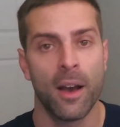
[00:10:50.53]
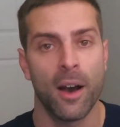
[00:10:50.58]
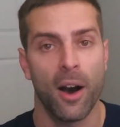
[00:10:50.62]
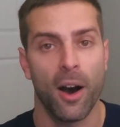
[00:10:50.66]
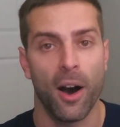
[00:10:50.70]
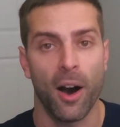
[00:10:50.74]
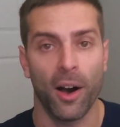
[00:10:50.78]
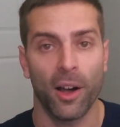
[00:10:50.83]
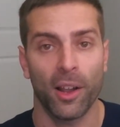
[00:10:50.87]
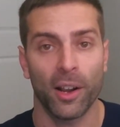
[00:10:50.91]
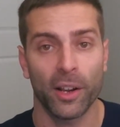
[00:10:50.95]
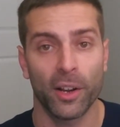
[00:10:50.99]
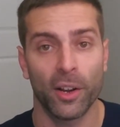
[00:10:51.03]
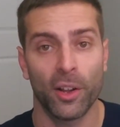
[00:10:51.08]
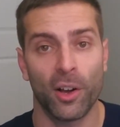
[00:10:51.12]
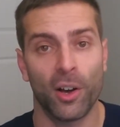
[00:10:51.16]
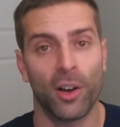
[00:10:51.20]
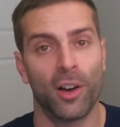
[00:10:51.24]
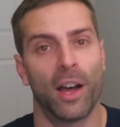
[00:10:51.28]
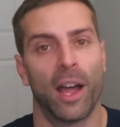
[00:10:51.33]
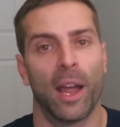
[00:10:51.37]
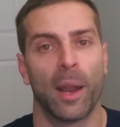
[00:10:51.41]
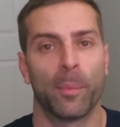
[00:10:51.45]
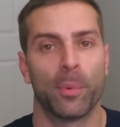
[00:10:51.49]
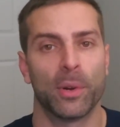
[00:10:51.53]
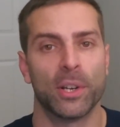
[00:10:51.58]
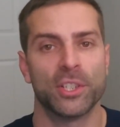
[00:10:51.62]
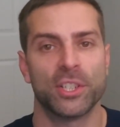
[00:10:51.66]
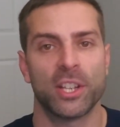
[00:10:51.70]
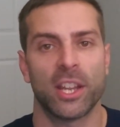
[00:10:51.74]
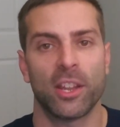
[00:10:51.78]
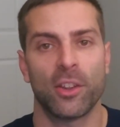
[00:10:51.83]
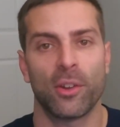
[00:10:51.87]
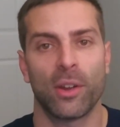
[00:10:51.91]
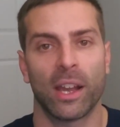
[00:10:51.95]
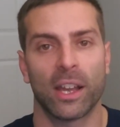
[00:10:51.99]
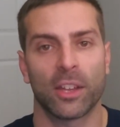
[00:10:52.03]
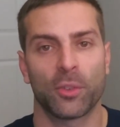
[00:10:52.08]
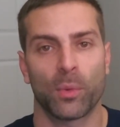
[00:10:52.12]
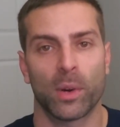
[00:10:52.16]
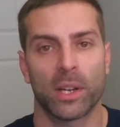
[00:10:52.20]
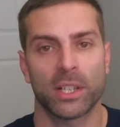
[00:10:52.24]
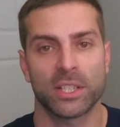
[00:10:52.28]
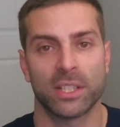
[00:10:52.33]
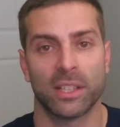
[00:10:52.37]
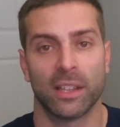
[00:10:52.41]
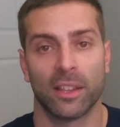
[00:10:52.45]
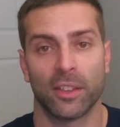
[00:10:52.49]
All in all, I appreciate you guys
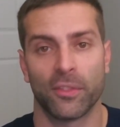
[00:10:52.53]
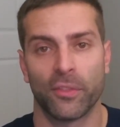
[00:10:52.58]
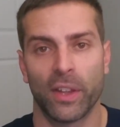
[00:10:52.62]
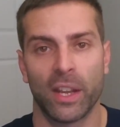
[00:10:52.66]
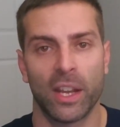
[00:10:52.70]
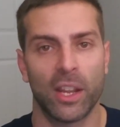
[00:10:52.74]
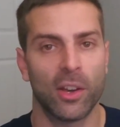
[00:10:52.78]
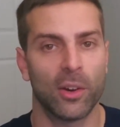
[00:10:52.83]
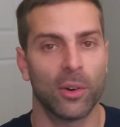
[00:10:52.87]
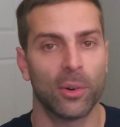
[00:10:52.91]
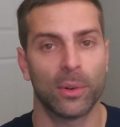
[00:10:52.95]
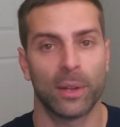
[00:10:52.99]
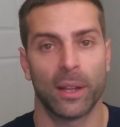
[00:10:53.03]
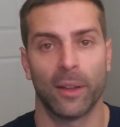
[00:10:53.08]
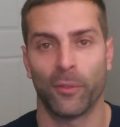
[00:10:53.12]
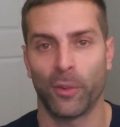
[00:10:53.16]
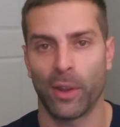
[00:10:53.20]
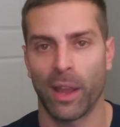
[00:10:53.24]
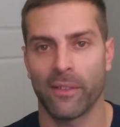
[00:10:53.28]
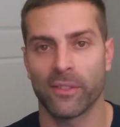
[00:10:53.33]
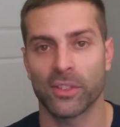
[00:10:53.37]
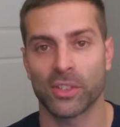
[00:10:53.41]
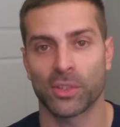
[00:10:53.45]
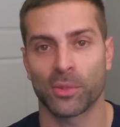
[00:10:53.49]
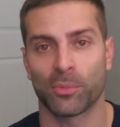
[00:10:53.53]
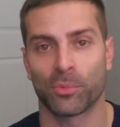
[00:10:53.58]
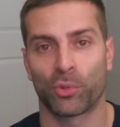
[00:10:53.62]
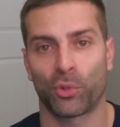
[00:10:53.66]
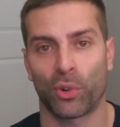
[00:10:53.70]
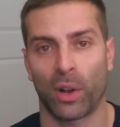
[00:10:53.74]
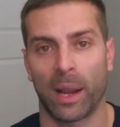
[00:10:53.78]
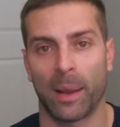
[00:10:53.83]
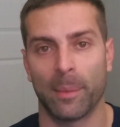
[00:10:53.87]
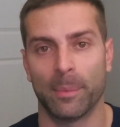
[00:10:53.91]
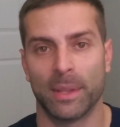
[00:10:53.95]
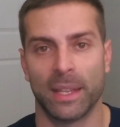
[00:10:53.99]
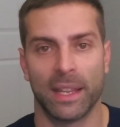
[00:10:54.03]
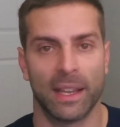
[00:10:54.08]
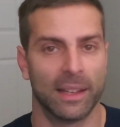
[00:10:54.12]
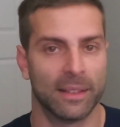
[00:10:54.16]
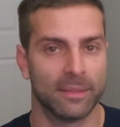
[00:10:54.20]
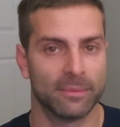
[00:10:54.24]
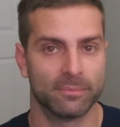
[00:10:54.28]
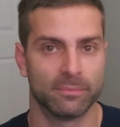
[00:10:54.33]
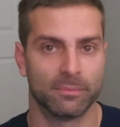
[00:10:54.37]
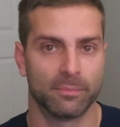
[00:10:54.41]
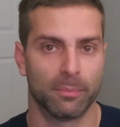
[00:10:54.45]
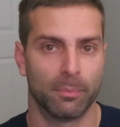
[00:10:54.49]
watching this video. If you haven't subscribed
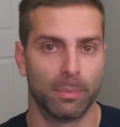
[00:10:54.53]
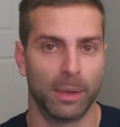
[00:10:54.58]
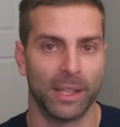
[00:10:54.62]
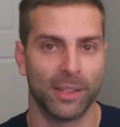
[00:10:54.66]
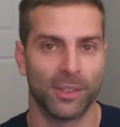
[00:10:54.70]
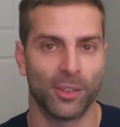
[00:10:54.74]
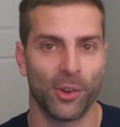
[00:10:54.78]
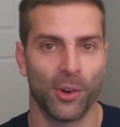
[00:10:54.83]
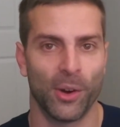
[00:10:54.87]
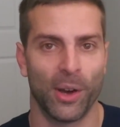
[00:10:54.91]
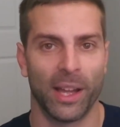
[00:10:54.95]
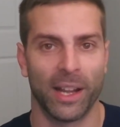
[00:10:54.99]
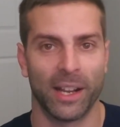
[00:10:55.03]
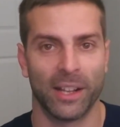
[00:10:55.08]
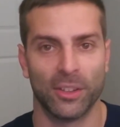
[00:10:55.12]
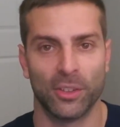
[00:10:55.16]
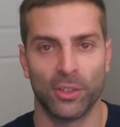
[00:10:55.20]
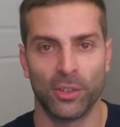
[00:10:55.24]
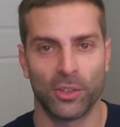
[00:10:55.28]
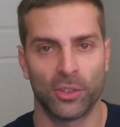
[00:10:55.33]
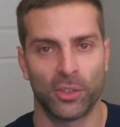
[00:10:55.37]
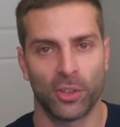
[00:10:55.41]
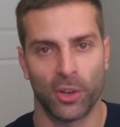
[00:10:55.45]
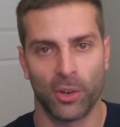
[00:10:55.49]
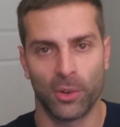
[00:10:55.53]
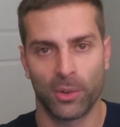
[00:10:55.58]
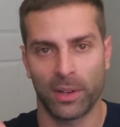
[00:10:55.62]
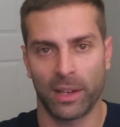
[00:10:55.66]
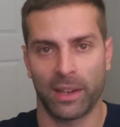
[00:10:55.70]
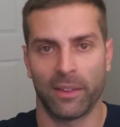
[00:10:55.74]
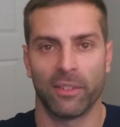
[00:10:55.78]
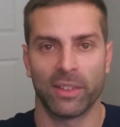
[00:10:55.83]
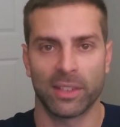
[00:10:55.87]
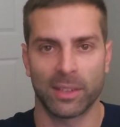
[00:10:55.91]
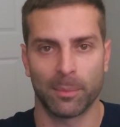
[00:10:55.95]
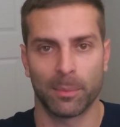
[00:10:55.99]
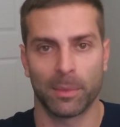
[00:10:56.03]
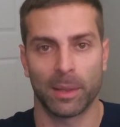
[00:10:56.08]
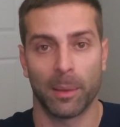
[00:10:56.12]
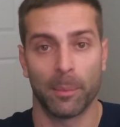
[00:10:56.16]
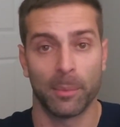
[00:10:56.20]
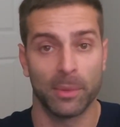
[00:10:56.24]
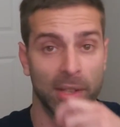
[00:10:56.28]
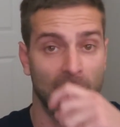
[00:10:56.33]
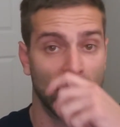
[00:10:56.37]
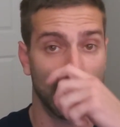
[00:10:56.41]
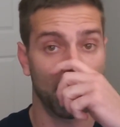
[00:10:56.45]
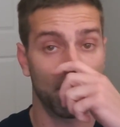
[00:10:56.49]
yet, please go ahead and do so. Give us some
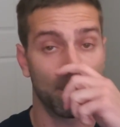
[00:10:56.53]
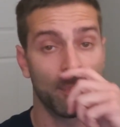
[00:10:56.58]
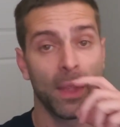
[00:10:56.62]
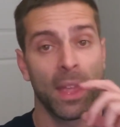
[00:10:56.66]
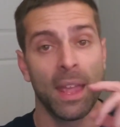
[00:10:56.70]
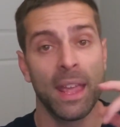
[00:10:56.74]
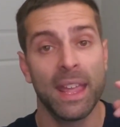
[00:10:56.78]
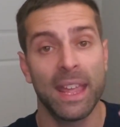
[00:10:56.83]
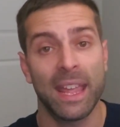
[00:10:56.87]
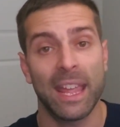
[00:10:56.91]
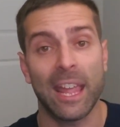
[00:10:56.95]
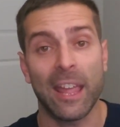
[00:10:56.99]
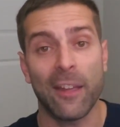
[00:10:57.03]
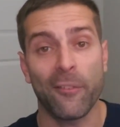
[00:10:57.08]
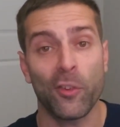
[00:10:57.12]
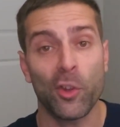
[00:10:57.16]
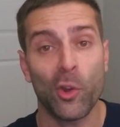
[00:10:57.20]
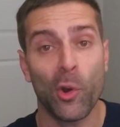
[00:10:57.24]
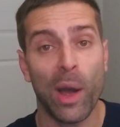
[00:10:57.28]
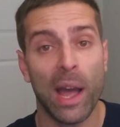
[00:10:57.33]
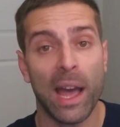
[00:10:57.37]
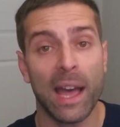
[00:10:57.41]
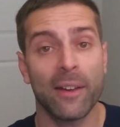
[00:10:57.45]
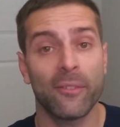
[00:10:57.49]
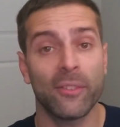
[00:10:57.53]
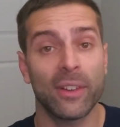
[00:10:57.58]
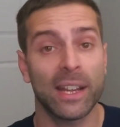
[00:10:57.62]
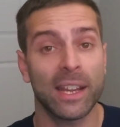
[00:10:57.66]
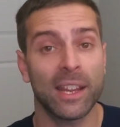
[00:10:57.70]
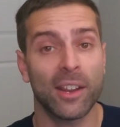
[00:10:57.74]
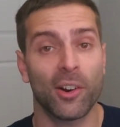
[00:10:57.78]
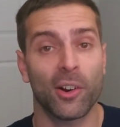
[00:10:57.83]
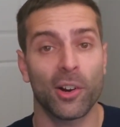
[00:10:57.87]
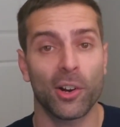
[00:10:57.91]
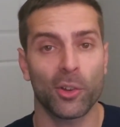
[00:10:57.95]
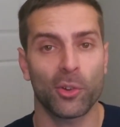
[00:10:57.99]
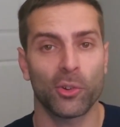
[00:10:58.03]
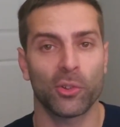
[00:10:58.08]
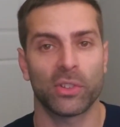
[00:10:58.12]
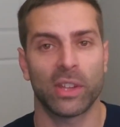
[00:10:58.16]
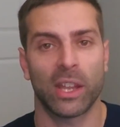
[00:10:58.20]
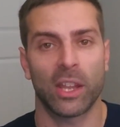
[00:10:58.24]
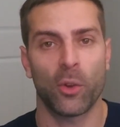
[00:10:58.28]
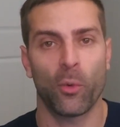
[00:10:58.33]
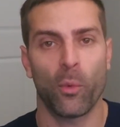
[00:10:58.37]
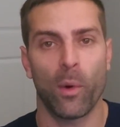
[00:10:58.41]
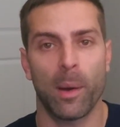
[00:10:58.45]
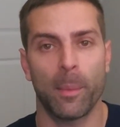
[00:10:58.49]
thumbs up. If you have any articles
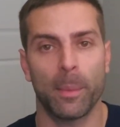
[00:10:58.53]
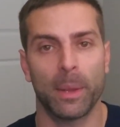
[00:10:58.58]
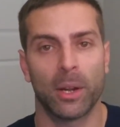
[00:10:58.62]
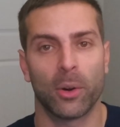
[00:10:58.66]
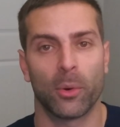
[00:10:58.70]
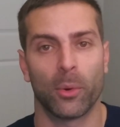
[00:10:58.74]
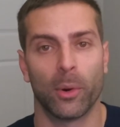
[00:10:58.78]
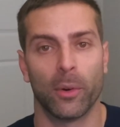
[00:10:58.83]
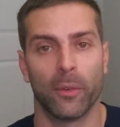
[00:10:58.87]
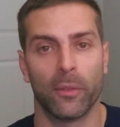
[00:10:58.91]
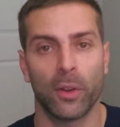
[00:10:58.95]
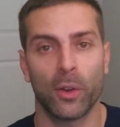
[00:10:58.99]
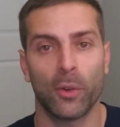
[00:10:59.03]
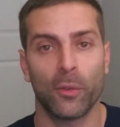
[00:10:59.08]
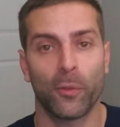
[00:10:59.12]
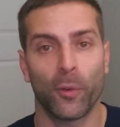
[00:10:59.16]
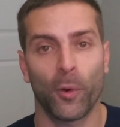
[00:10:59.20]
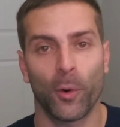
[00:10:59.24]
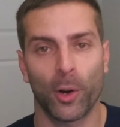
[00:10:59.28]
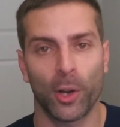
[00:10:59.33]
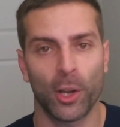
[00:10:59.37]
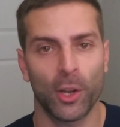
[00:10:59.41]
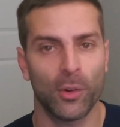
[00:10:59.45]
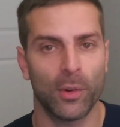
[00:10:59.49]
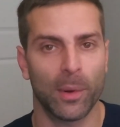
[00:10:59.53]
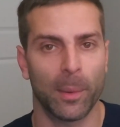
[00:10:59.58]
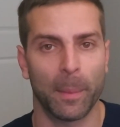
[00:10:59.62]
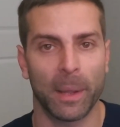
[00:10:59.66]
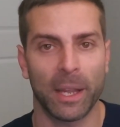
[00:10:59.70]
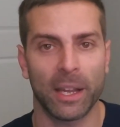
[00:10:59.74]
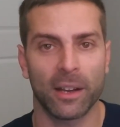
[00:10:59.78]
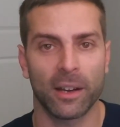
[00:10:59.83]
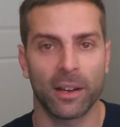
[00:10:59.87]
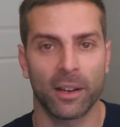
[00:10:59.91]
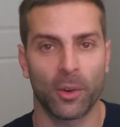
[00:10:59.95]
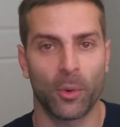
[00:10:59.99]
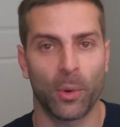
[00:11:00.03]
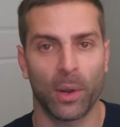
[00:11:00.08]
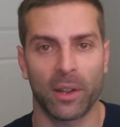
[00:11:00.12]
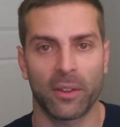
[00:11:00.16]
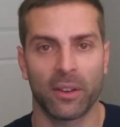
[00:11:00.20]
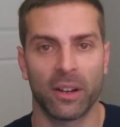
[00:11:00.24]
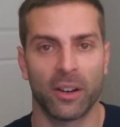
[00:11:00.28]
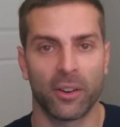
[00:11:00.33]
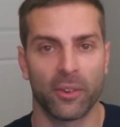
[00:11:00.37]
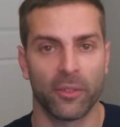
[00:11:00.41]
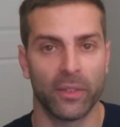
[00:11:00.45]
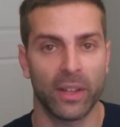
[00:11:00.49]
that you want me to review for you and make a quick
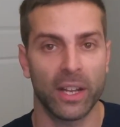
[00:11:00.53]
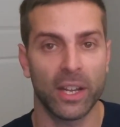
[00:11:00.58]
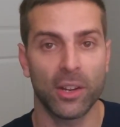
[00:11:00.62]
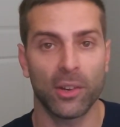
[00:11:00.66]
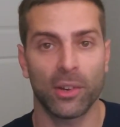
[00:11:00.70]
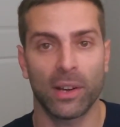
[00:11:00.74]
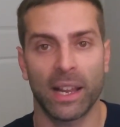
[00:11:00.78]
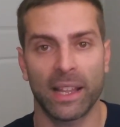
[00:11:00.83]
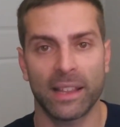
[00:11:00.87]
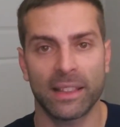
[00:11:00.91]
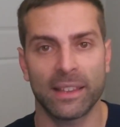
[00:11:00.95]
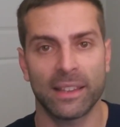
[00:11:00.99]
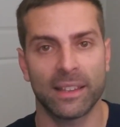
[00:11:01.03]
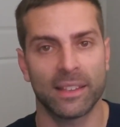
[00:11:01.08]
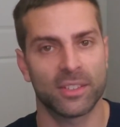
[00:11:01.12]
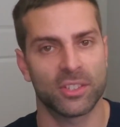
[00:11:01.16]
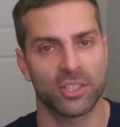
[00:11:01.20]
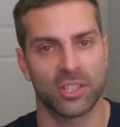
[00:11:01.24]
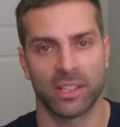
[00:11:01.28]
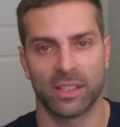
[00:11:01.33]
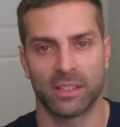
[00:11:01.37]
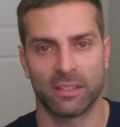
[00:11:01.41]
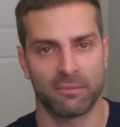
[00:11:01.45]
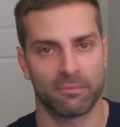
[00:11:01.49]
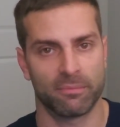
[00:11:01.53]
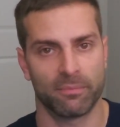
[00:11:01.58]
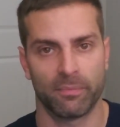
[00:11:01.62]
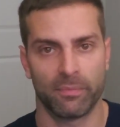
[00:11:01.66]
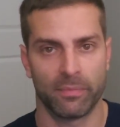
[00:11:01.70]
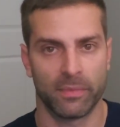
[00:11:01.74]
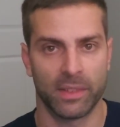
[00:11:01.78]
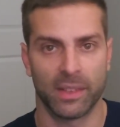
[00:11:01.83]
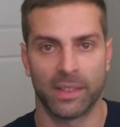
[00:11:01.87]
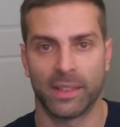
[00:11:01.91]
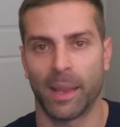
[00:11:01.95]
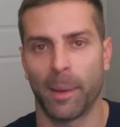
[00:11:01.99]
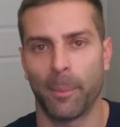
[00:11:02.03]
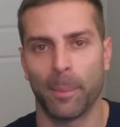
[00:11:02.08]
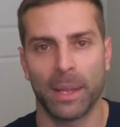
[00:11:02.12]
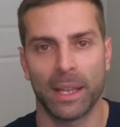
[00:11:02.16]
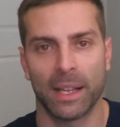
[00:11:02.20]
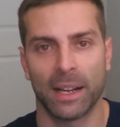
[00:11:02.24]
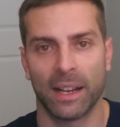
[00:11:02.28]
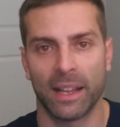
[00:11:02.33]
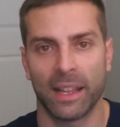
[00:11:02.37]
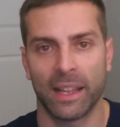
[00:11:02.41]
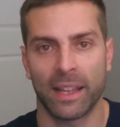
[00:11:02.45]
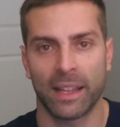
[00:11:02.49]
little video like this, just send me a
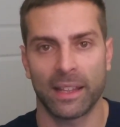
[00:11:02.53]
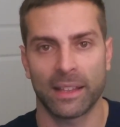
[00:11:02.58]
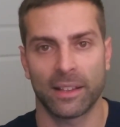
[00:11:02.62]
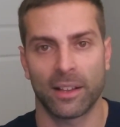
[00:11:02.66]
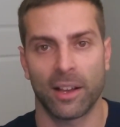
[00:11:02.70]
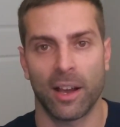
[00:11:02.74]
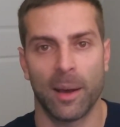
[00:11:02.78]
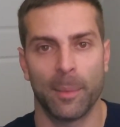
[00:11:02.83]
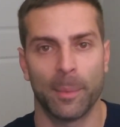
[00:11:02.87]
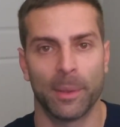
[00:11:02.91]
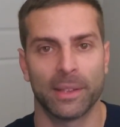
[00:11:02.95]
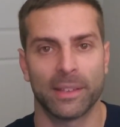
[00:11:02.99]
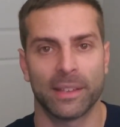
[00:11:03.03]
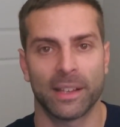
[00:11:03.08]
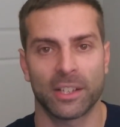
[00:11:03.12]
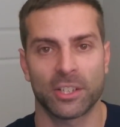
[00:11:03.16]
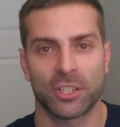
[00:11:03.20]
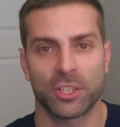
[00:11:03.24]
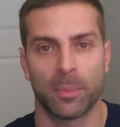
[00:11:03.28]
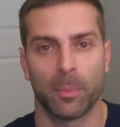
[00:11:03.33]
link in the comment section